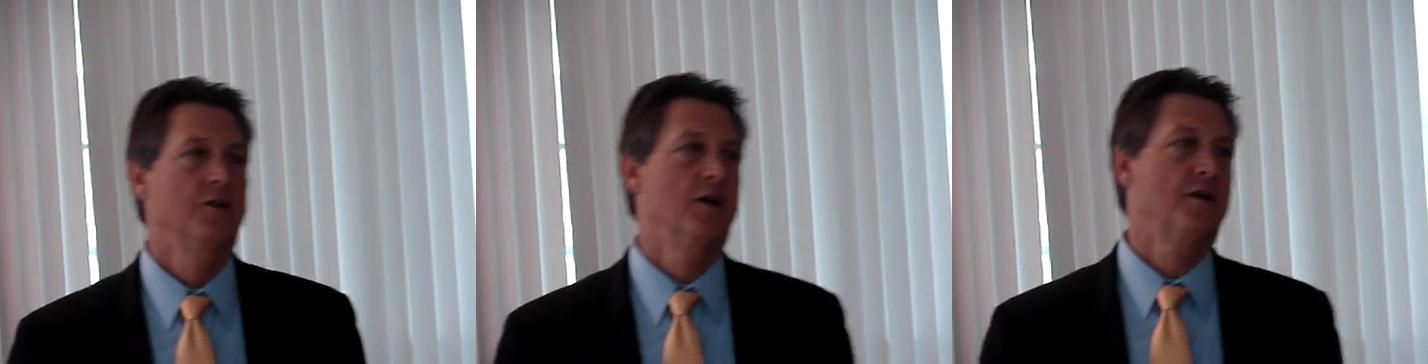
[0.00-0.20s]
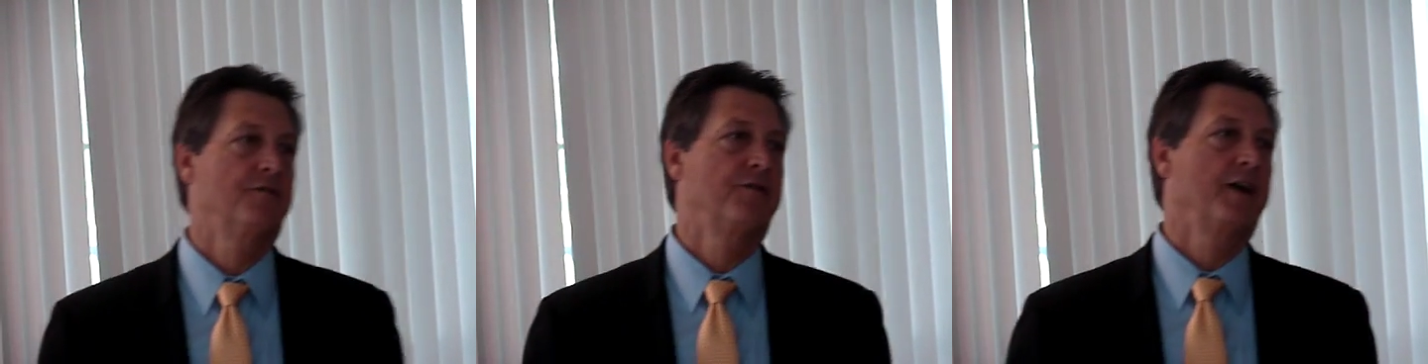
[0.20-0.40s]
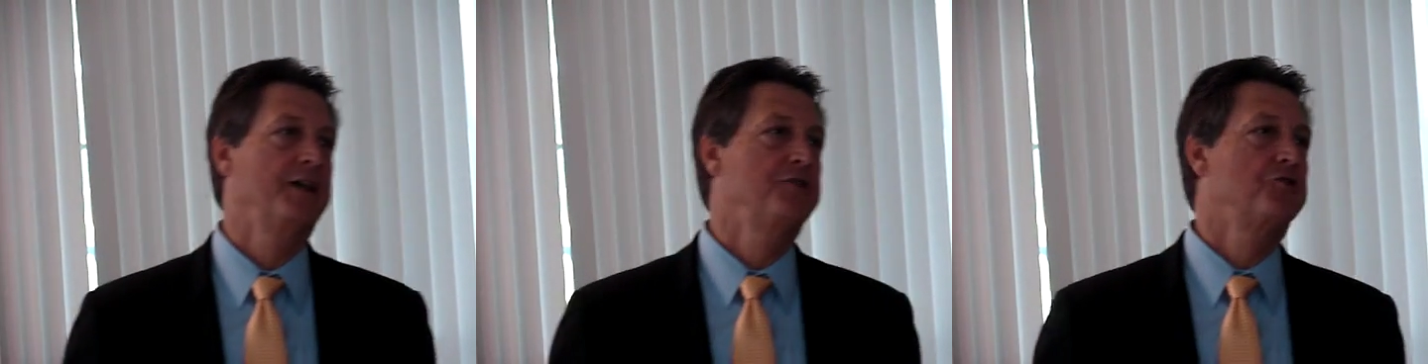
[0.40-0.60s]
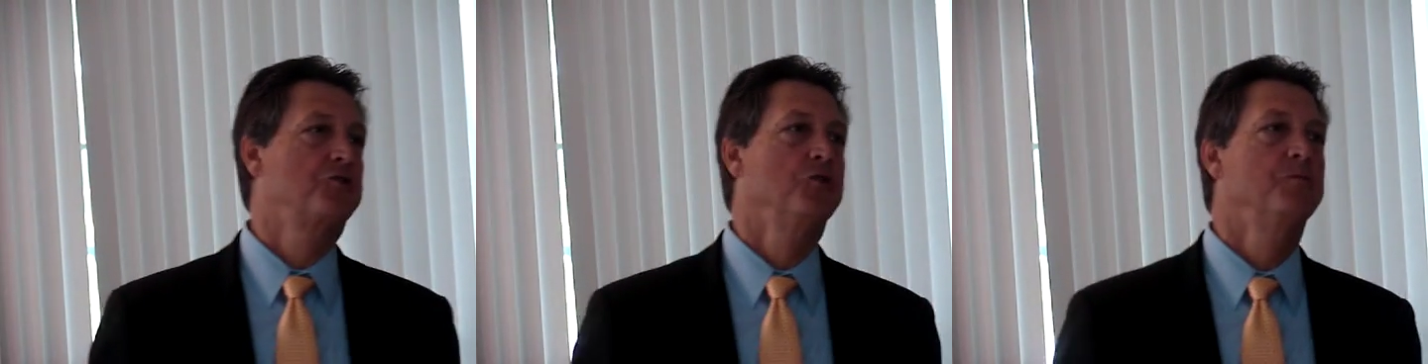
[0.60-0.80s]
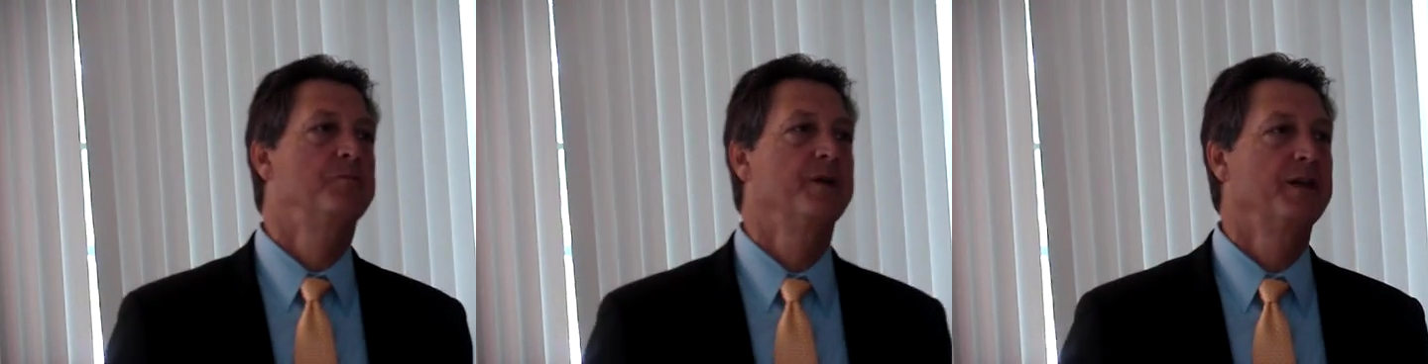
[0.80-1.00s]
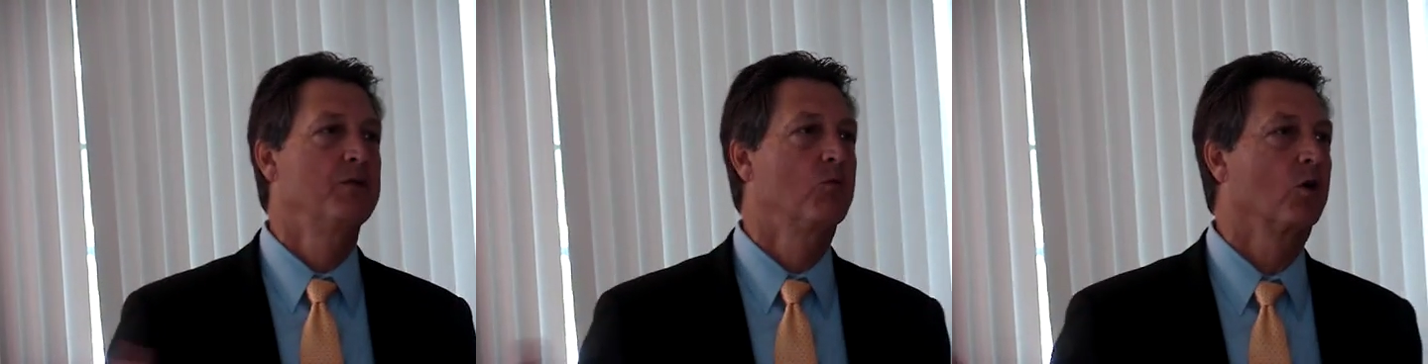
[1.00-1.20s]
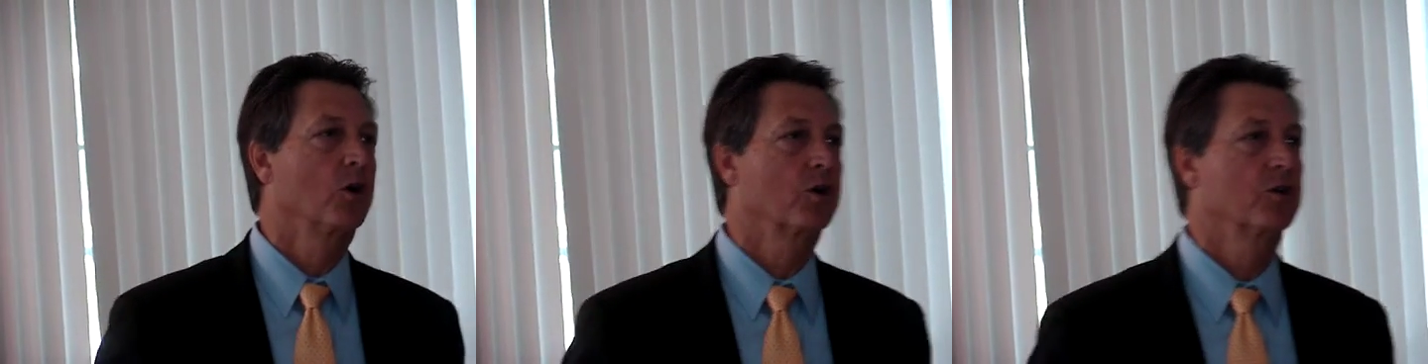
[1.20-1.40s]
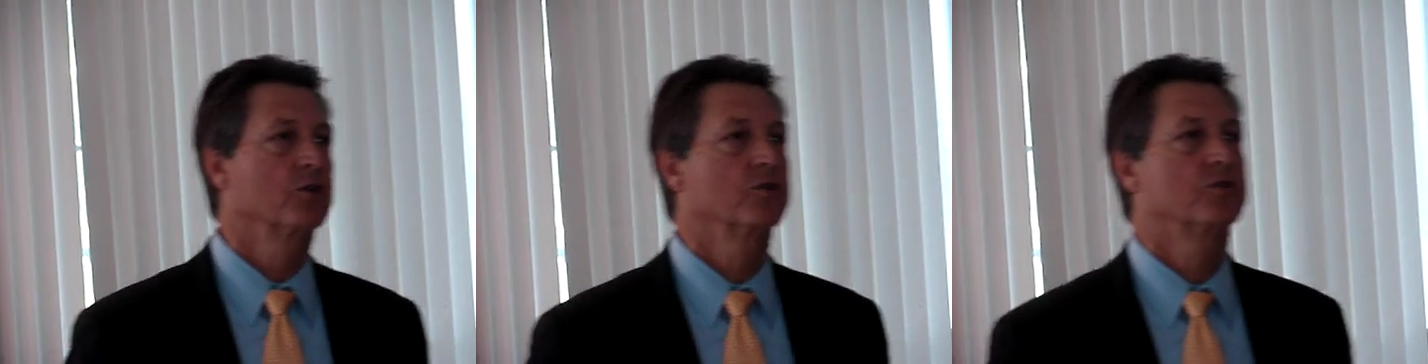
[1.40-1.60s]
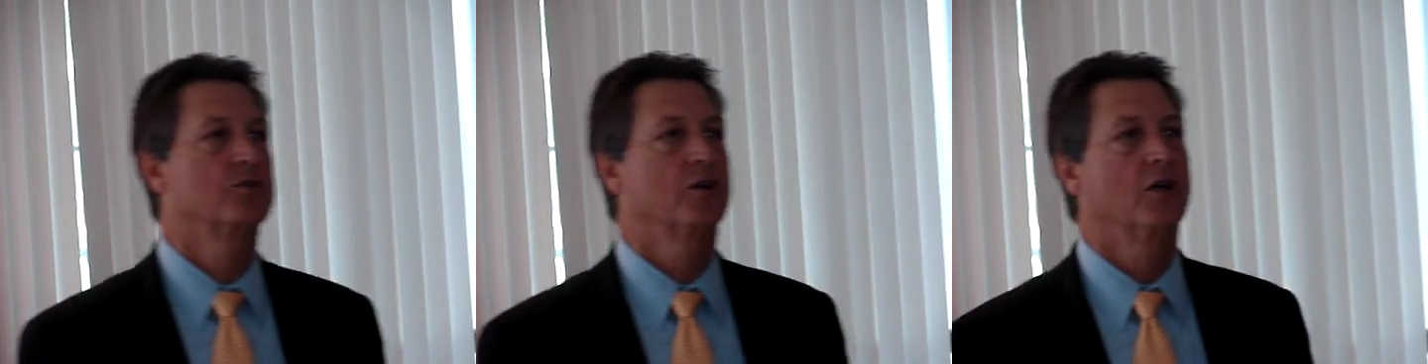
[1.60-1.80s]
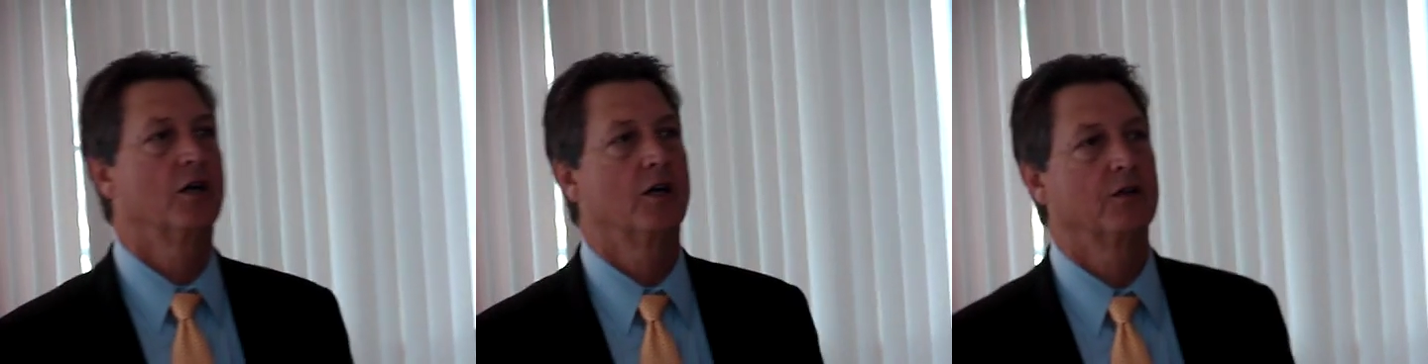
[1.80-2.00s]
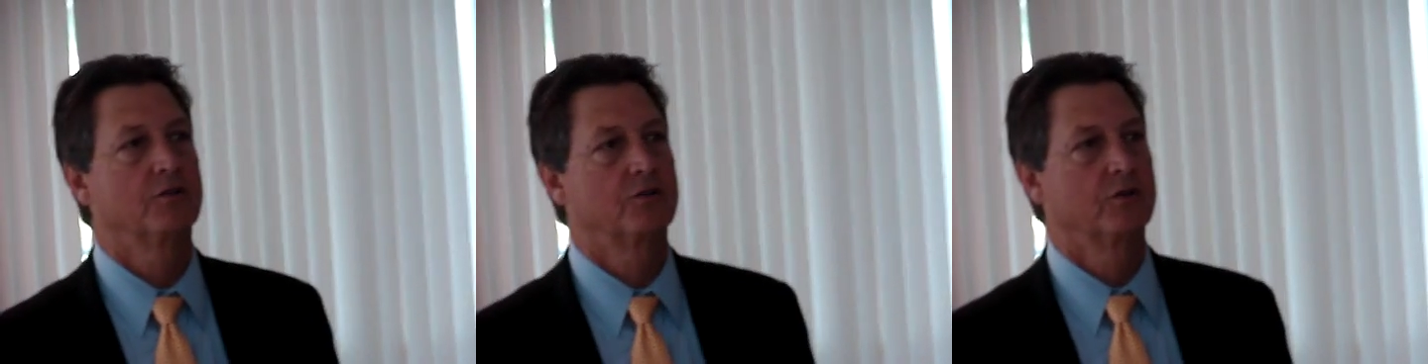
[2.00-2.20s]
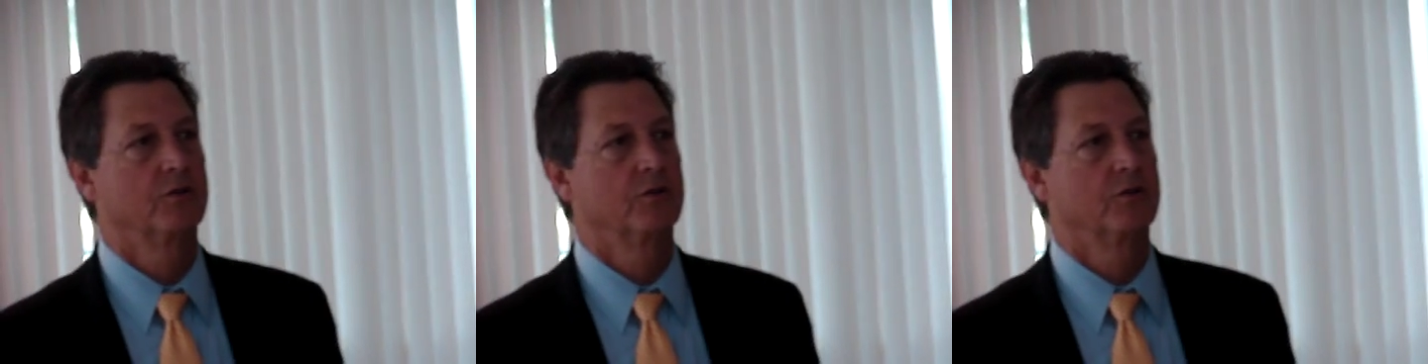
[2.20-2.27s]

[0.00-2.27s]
enough H-2B workers to